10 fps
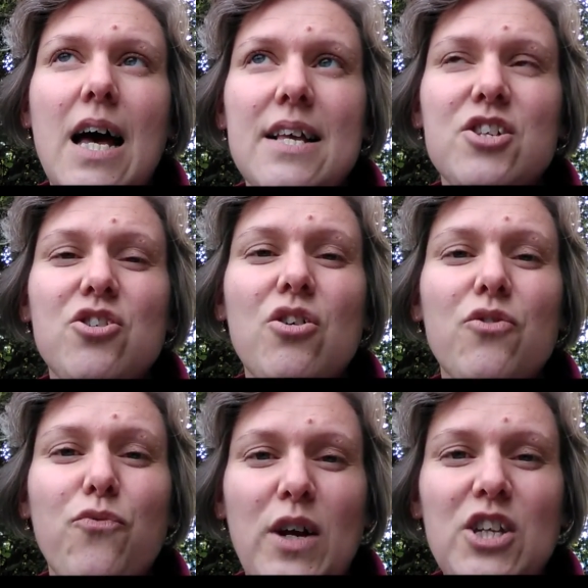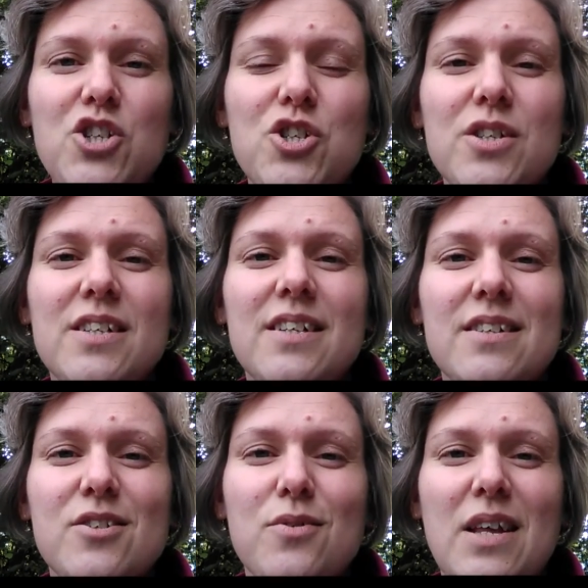has taught French,
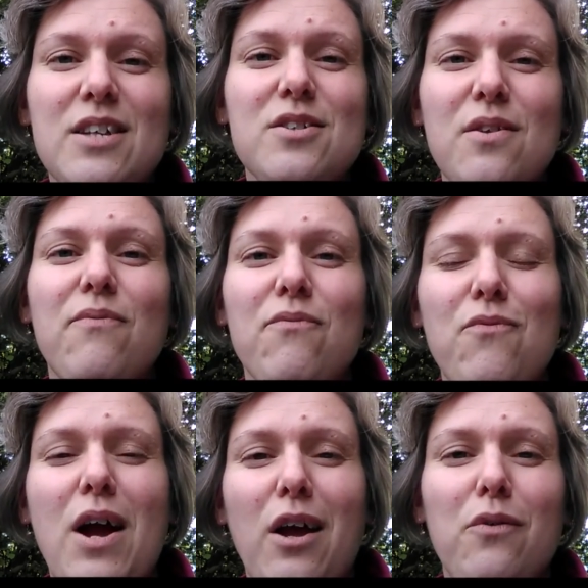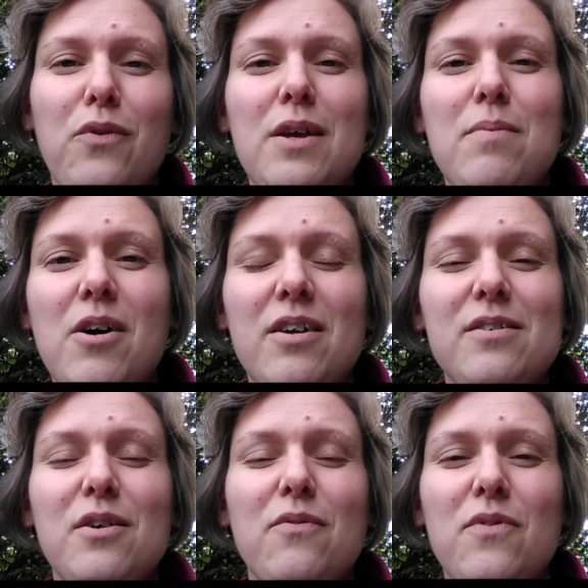so that's the Francophone part
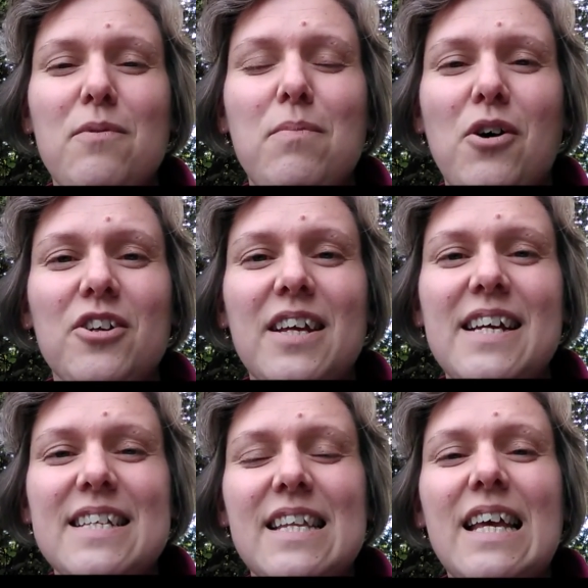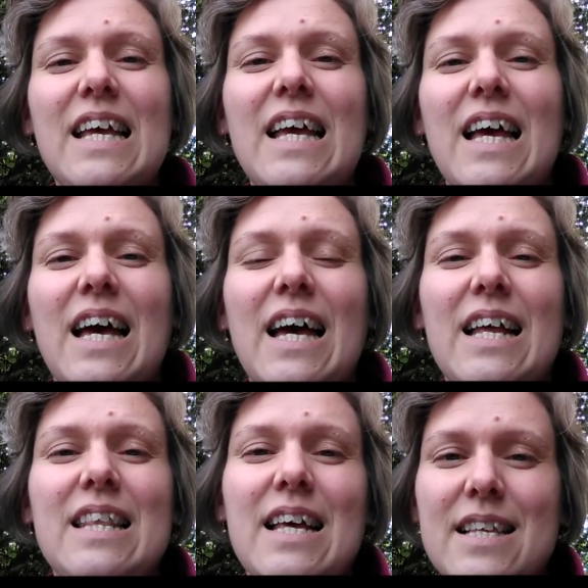of the podcast,
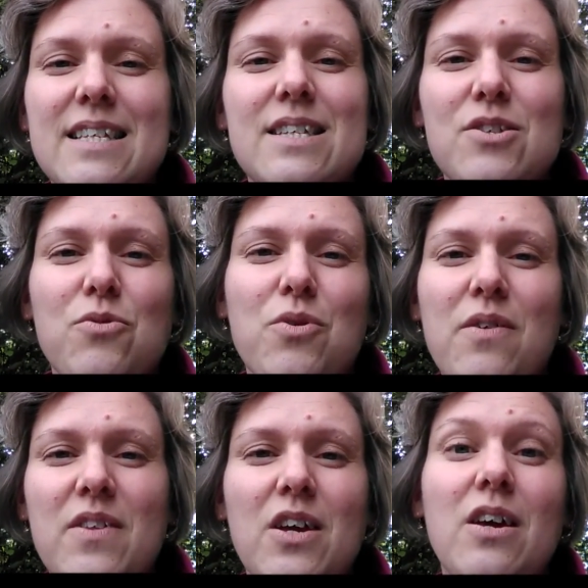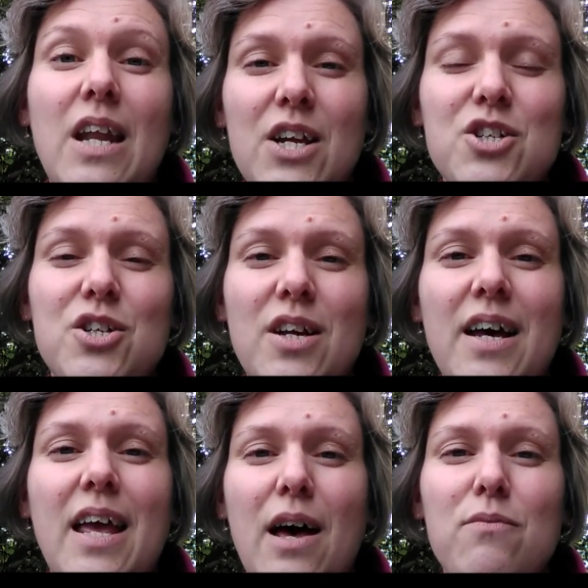and that's sort of the connection
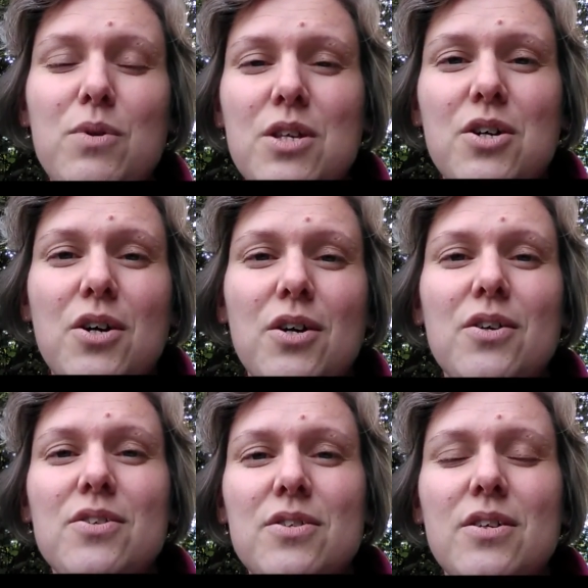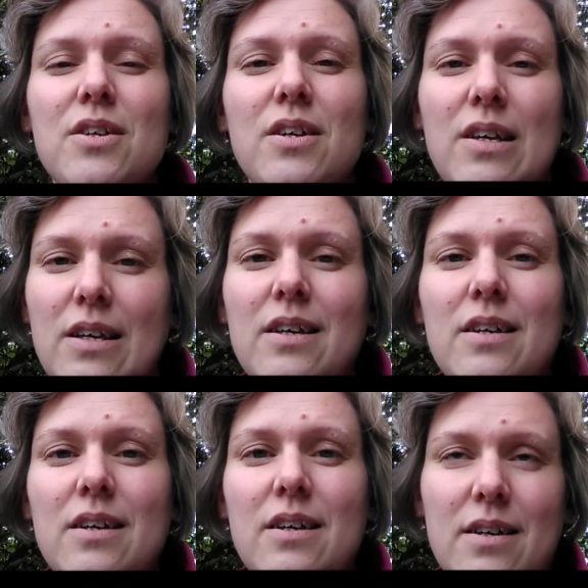I have with her because
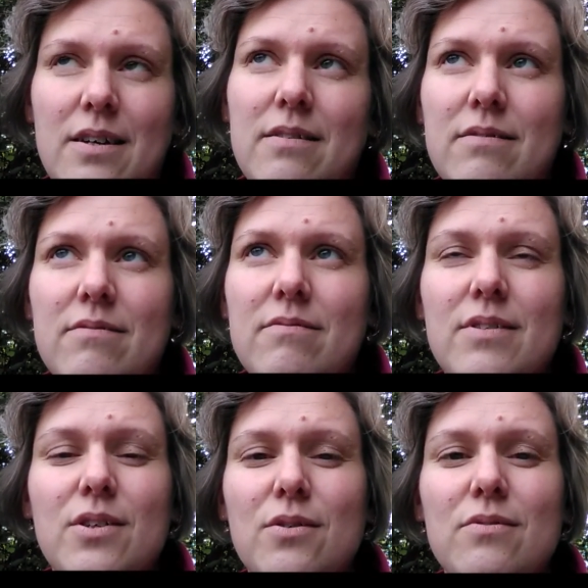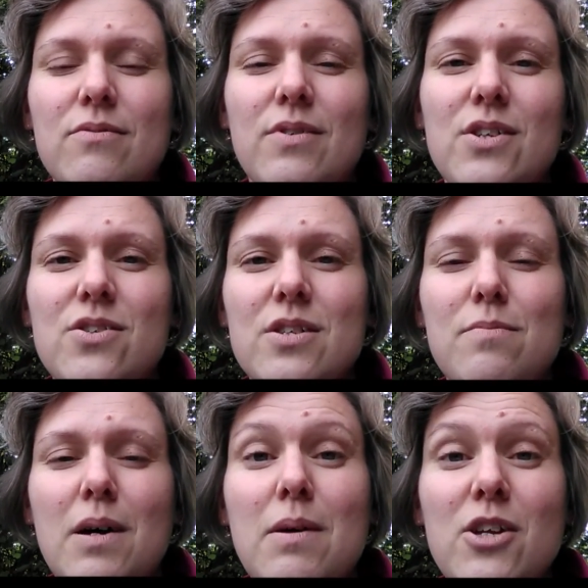uh, French is
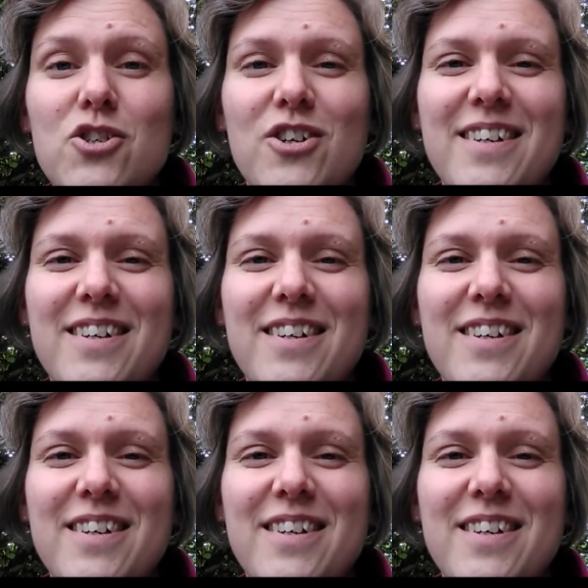my major,